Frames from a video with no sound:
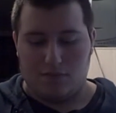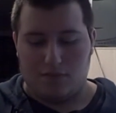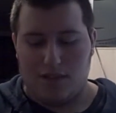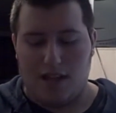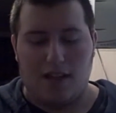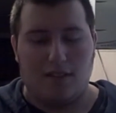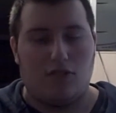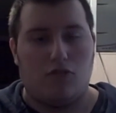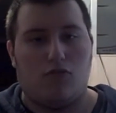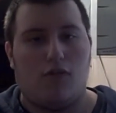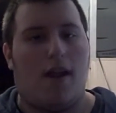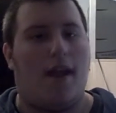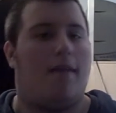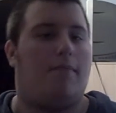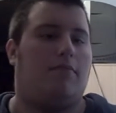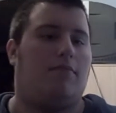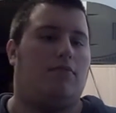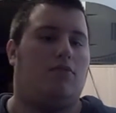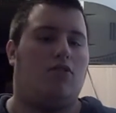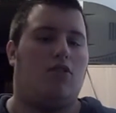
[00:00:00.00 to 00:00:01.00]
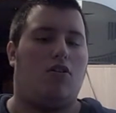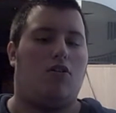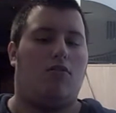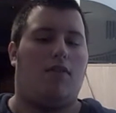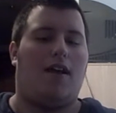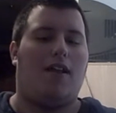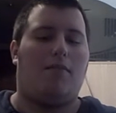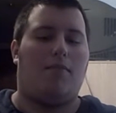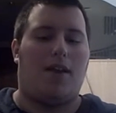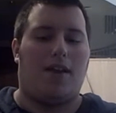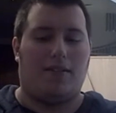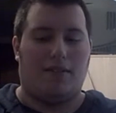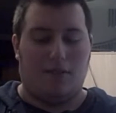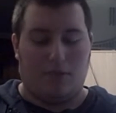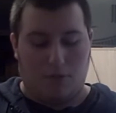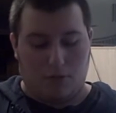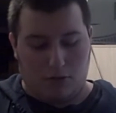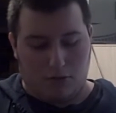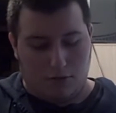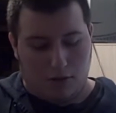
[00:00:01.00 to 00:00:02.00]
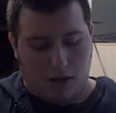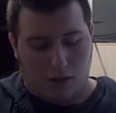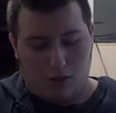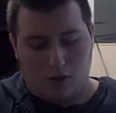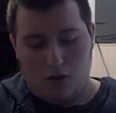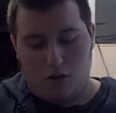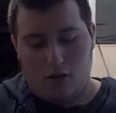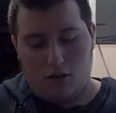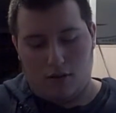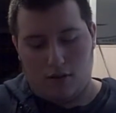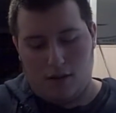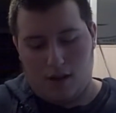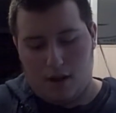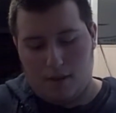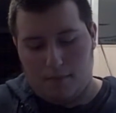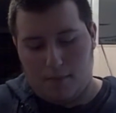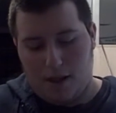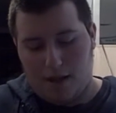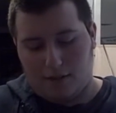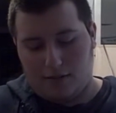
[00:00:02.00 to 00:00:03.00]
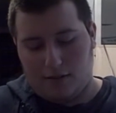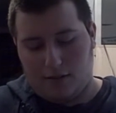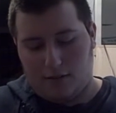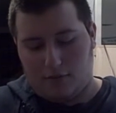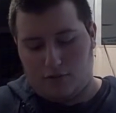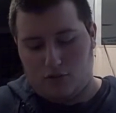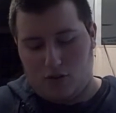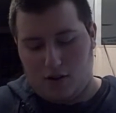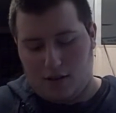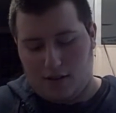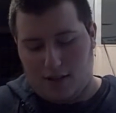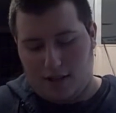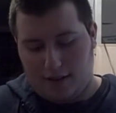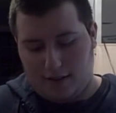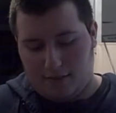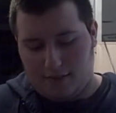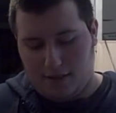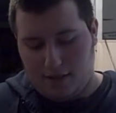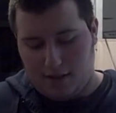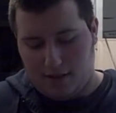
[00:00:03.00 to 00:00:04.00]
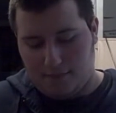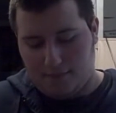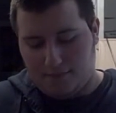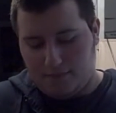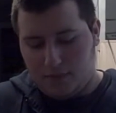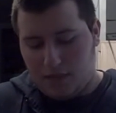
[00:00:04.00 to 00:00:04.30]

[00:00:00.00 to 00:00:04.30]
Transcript: that's a wrap. So anyway, this was a long unboxing of Tron Legacy.